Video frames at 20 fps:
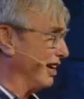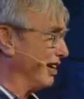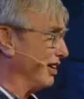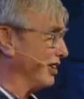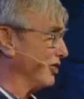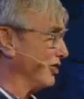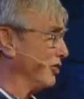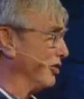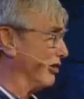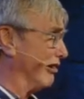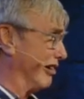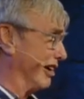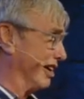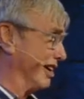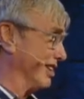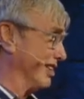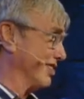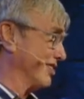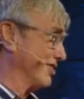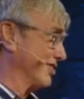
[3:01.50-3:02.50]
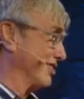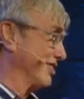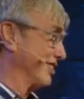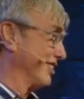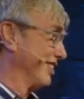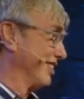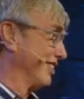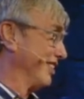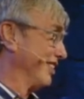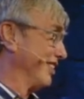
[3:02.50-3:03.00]
ignoring us,
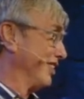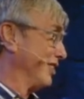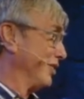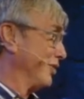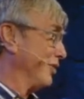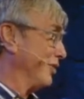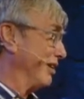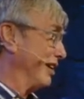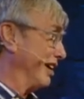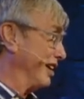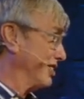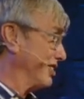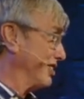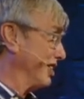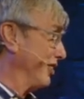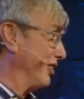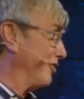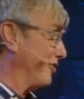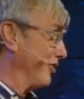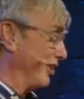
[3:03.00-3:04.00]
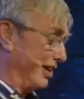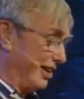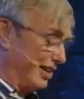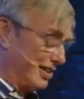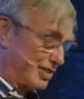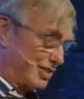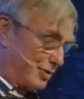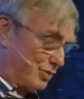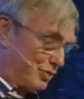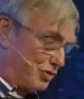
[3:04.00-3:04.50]
we're actually feeling
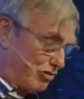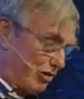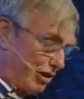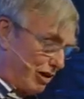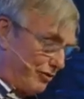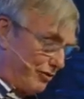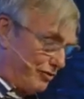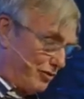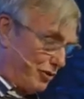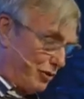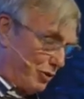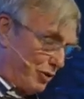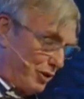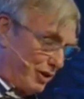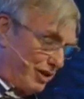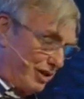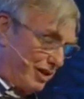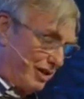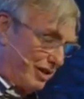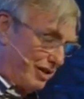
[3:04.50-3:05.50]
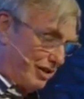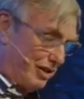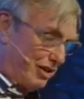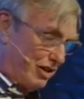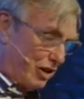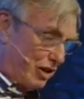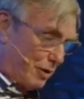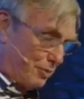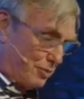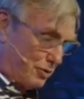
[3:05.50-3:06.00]
some straightforward
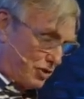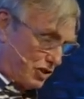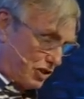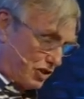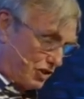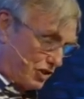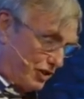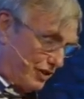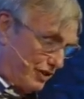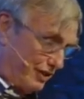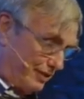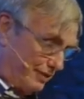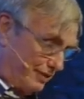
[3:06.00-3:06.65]
opposition.